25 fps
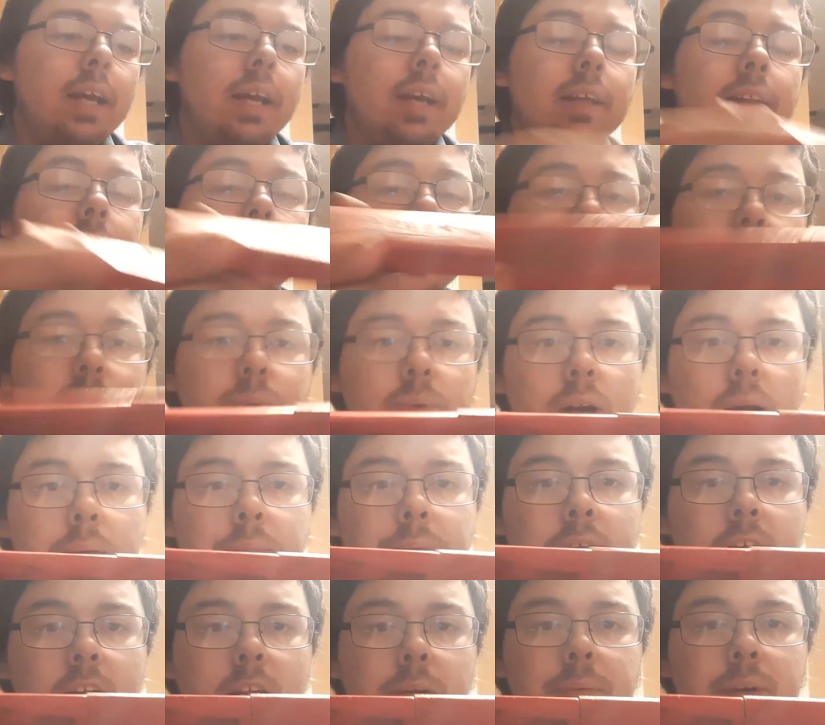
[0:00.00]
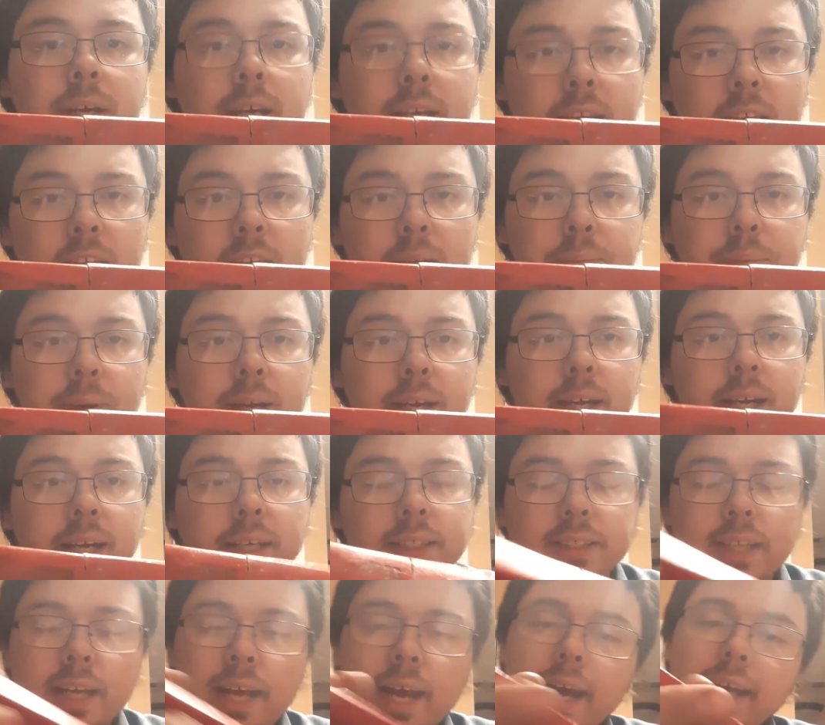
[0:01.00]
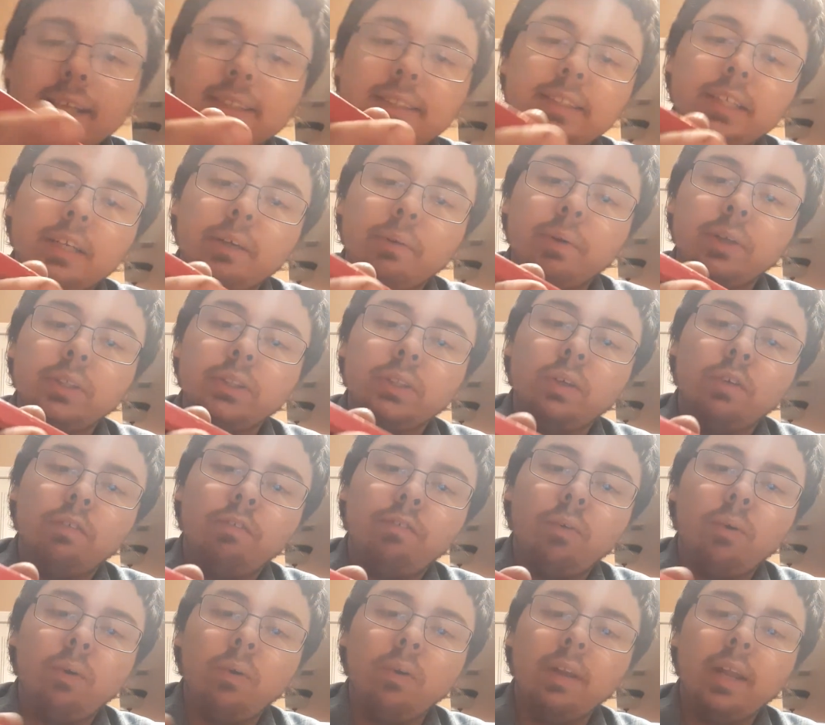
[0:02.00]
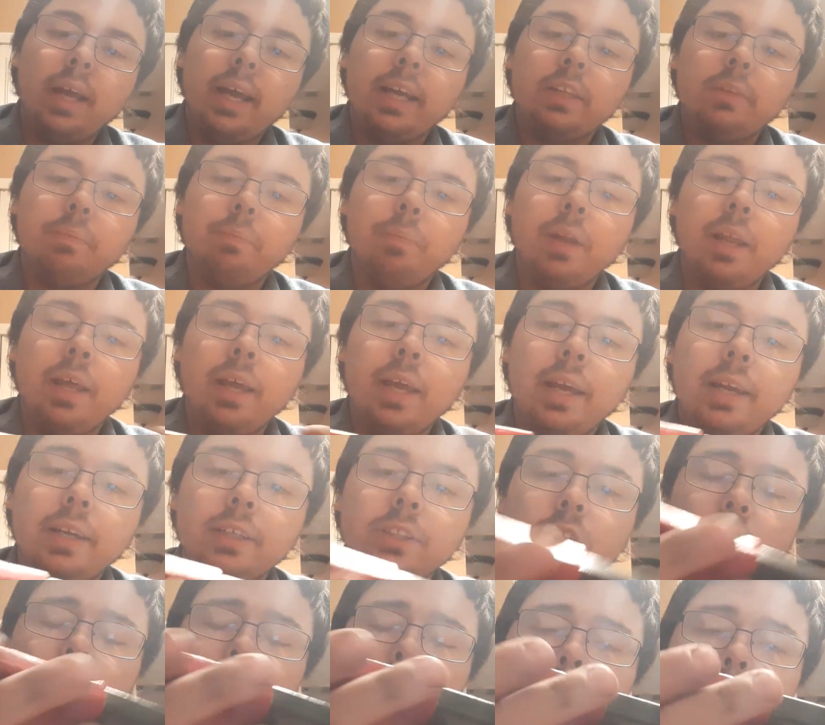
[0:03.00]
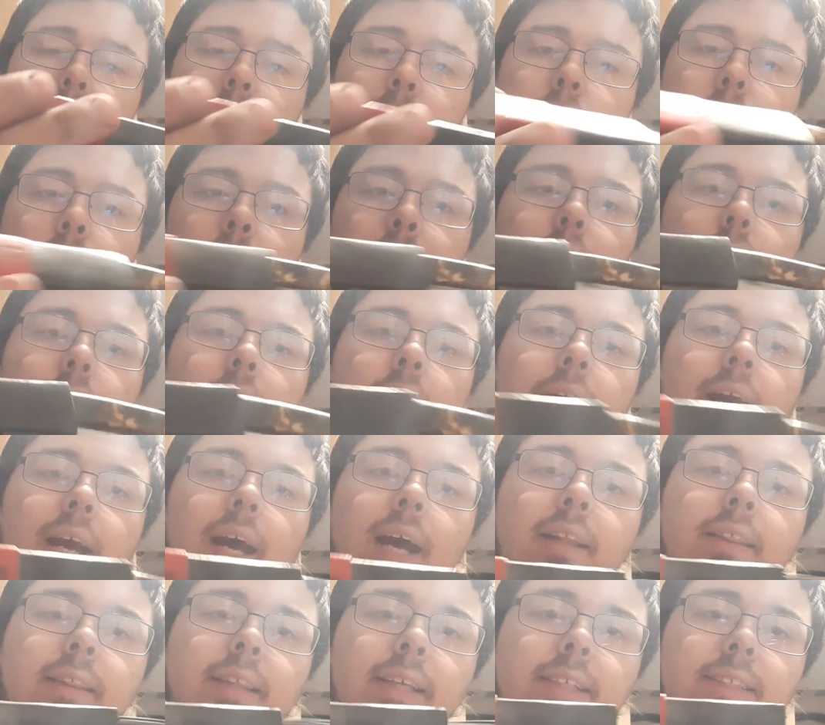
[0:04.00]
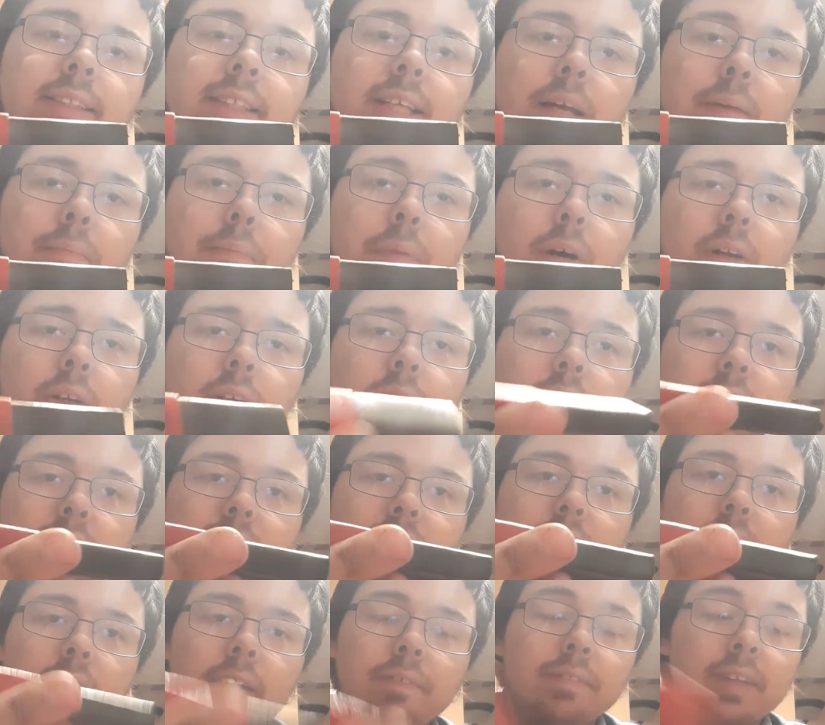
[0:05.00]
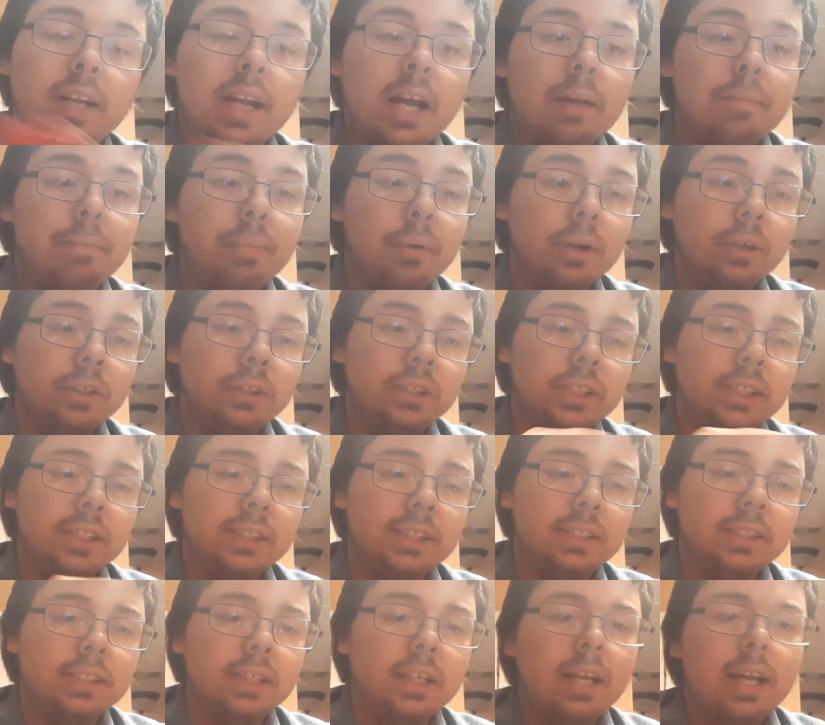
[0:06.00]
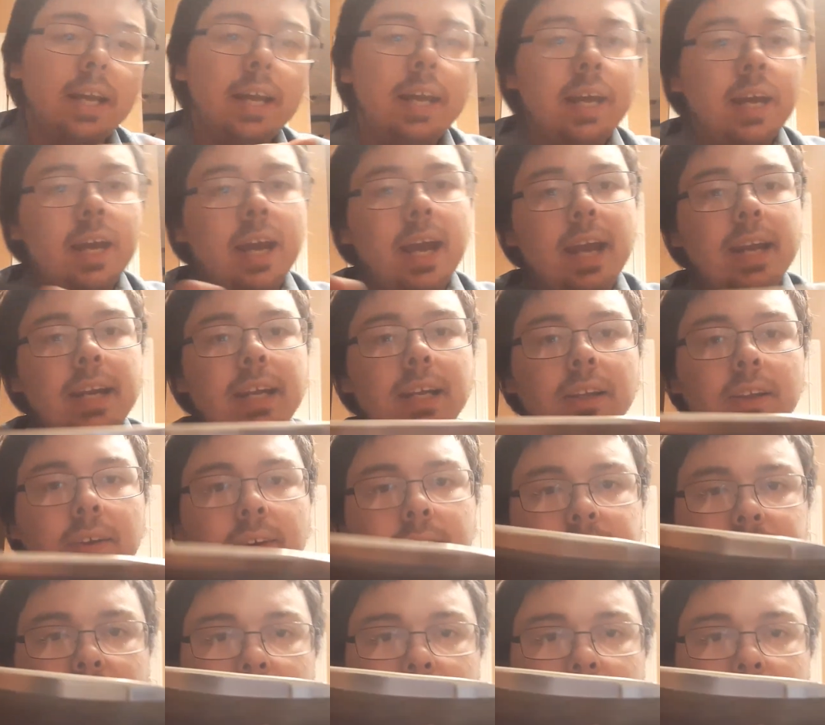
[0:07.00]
This one I'm going to be keeping because it has the original full-length blade. As y'all may remember, I got this in a bundle of stuff that I purchased. and it looks a